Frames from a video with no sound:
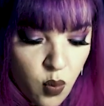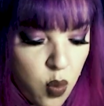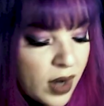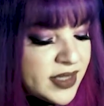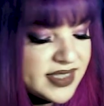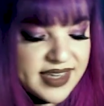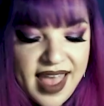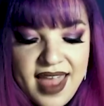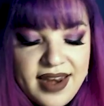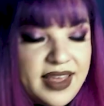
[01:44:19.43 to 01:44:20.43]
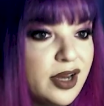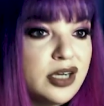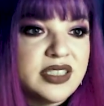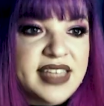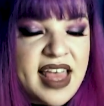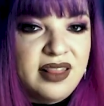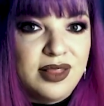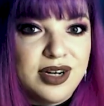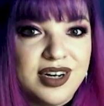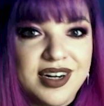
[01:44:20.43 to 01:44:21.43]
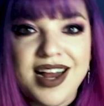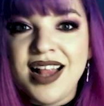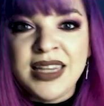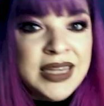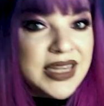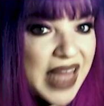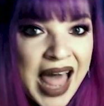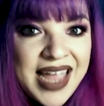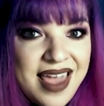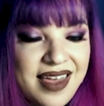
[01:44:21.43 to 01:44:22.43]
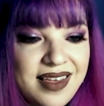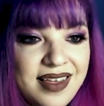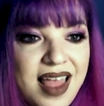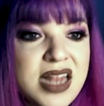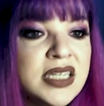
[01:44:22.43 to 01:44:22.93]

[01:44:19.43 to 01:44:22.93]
Once again, here's Kentler lying